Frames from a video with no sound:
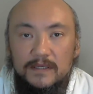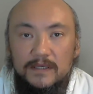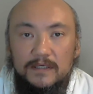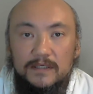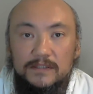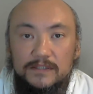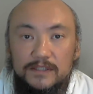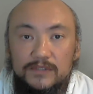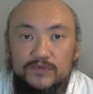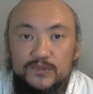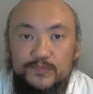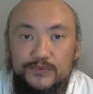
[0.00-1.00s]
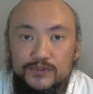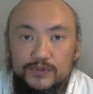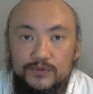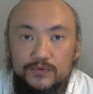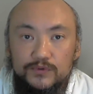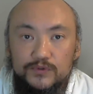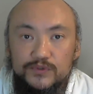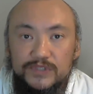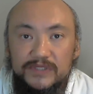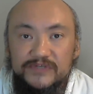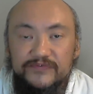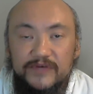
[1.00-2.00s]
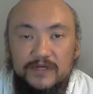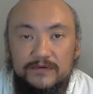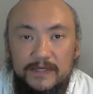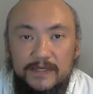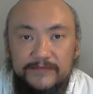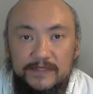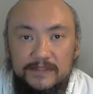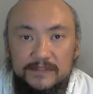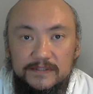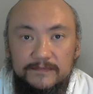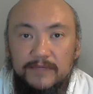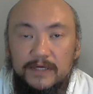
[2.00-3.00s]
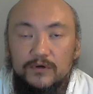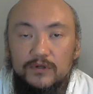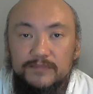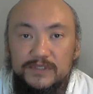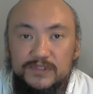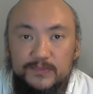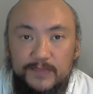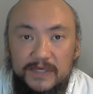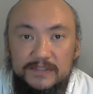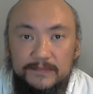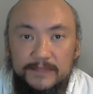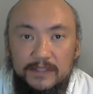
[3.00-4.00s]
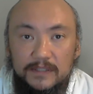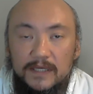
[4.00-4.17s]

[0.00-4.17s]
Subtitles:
A continuous pursuit to satisfy cravings, by all means possible,